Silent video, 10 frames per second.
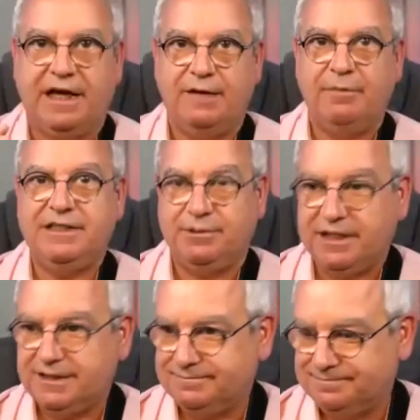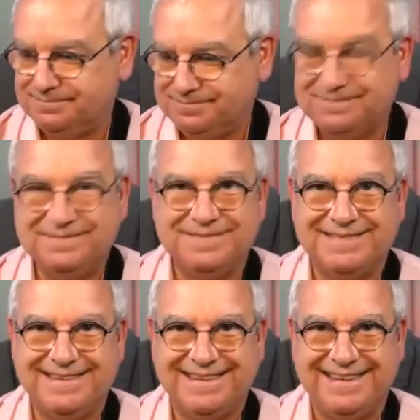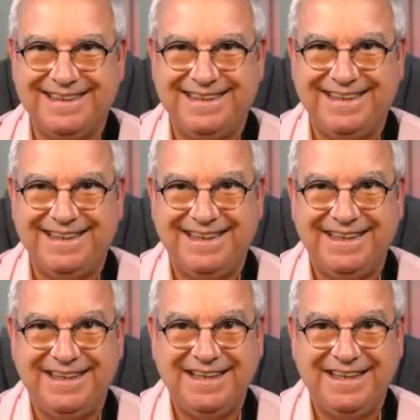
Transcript: I the music store down the street had it, or or or